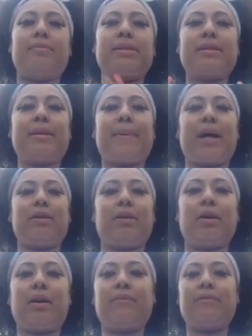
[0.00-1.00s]
step out of your
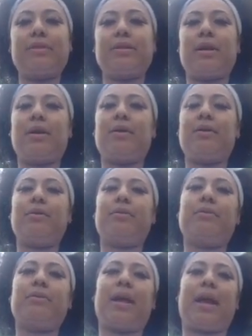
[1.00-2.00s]
comfort
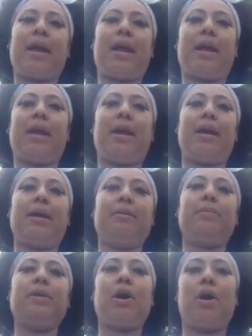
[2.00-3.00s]
zone, and
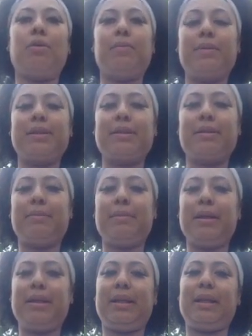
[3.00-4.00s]
be open to
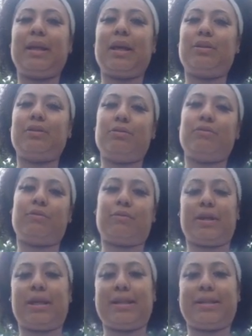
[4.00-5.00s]
meeting new
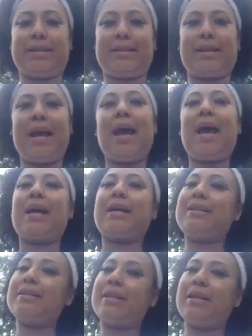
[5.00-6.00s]
friends.
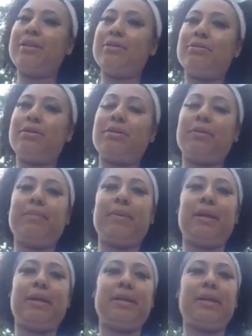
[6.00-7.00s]
Continue to
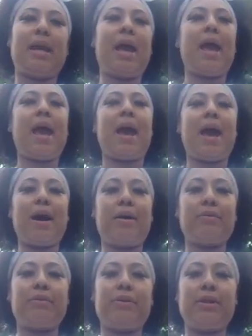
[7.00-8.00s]
be
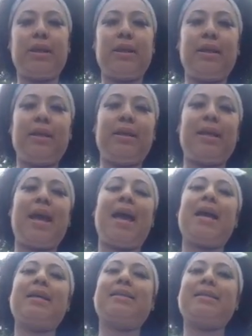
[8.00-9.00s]
healthy,
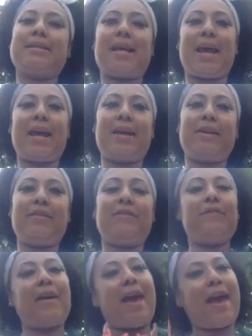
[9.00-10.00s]
safe,
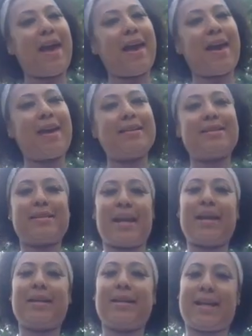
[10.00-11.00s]
and
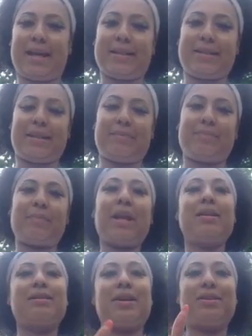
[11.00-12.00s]
stay connected.
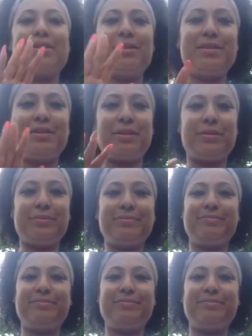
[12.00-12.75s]
Talk to you soon.